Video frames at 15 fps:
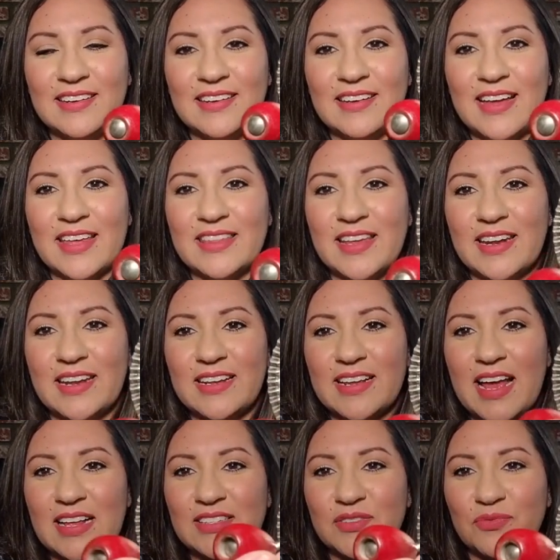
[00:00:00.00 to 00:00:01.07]
and then it
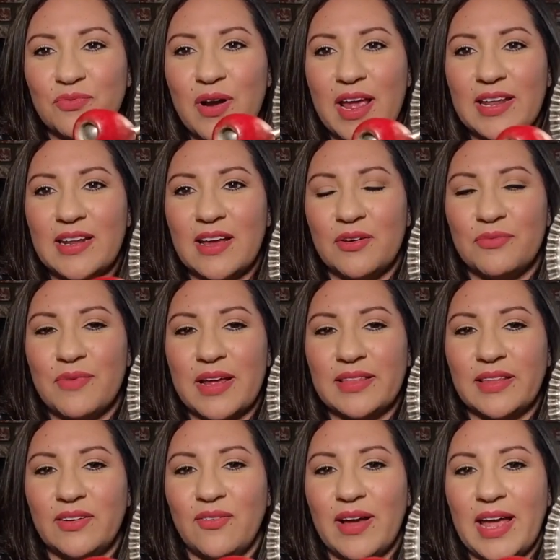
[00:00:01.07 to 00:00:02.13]
has a red
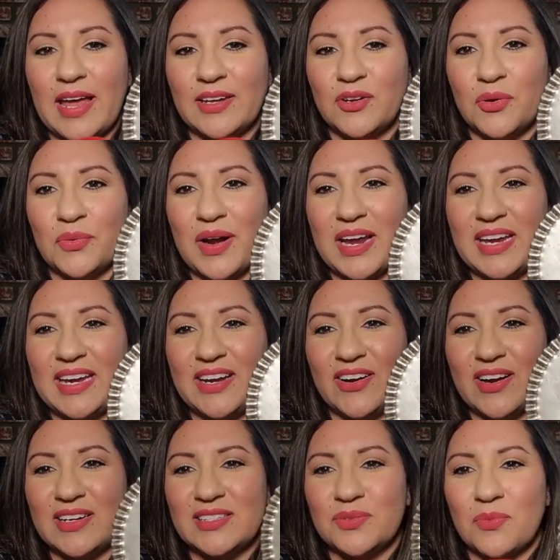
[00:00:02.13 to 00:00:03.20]
little handle right here
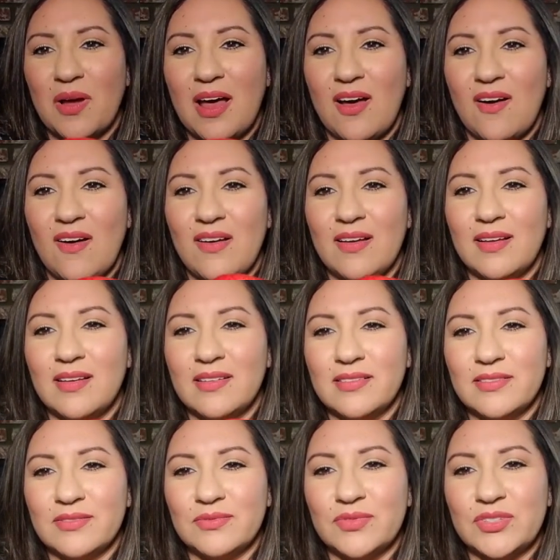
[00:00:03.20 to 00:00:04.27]
as well.
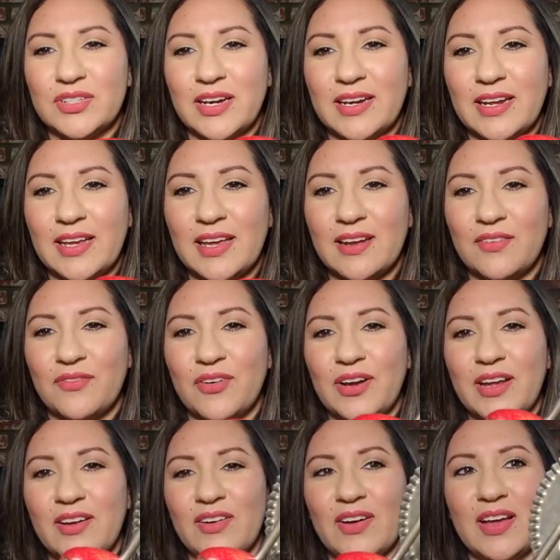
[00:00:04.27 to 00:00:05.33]
I'm trying to get it for
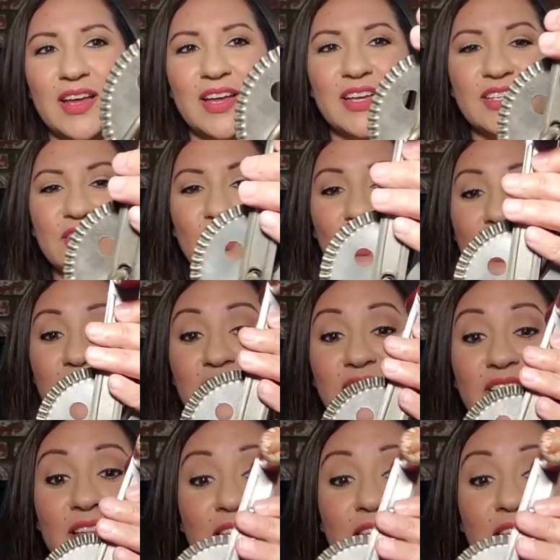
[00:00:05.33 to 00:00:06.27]
you. So I just thought